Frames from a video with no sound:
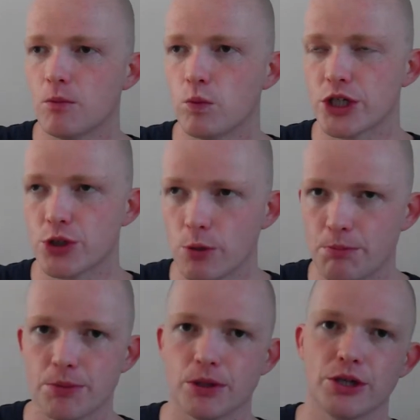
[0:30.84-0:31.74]
We're showing
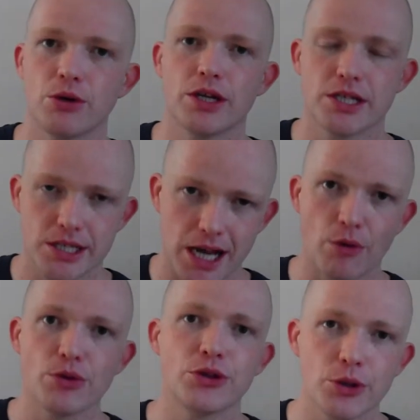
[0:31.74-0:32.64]
people, this is
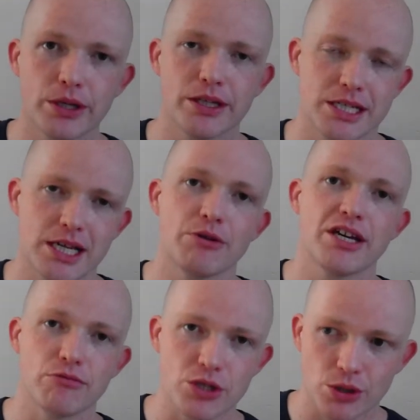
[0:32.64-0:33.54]
how you do it, this is how you
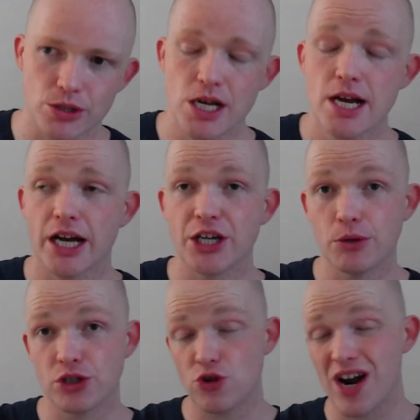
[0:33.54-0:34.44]
get results, and you
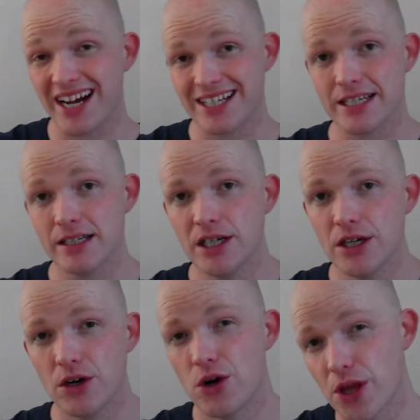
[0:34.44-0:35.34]
attract
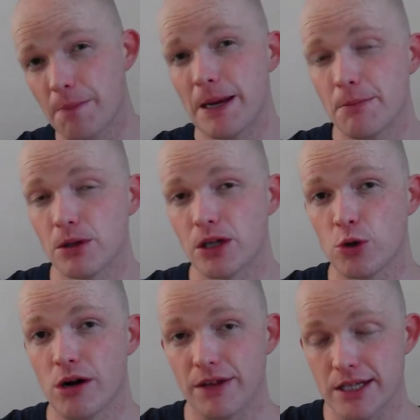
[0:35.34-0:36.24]
other people
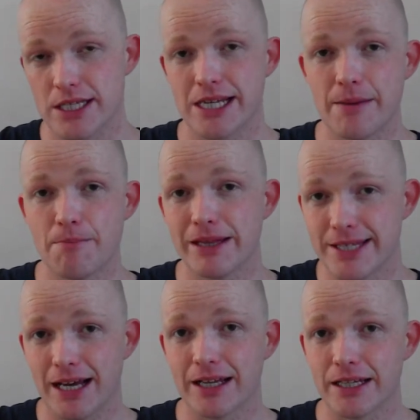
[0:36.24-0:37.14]
who have that same
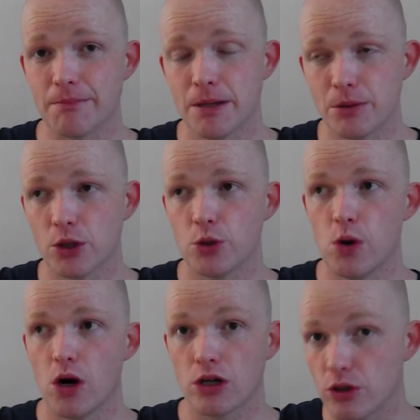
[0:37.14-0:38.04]
mentality, people
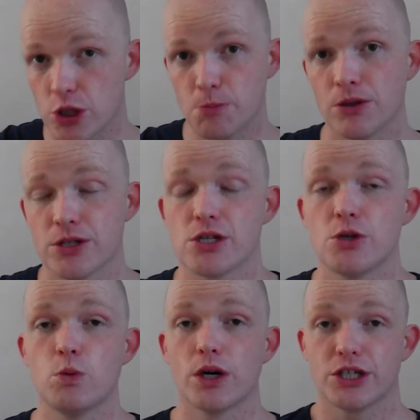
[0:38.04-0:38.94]
who are good sponsors
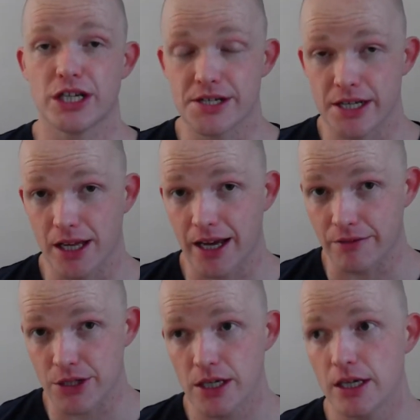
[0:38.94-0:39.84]
who want to change their
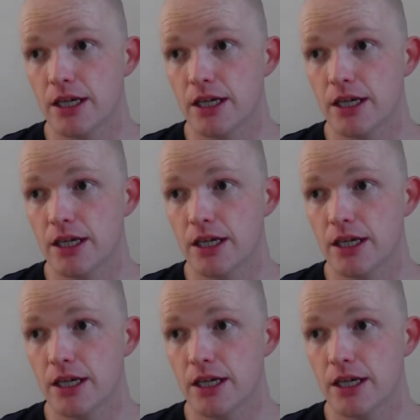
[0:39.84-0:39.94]
lives.